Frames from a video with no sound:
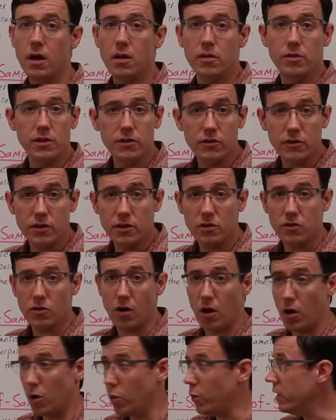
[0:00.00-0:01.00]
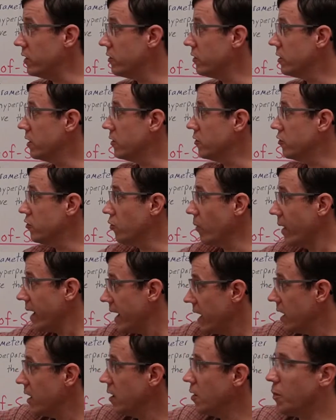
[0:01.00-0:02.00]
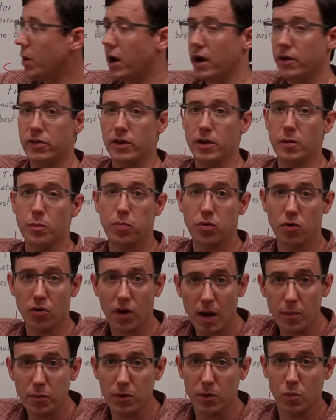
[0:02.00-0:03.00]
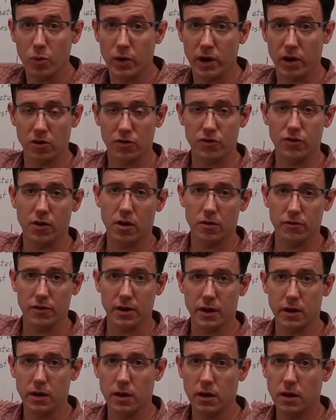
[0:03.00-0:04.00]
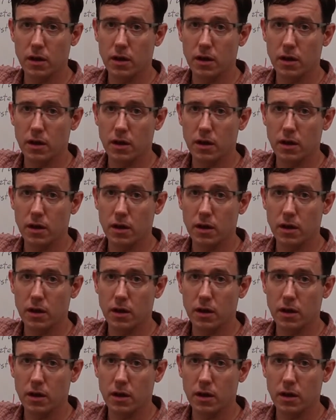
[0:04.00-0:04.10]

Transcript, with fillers: This is always constrained by the problem we are solving.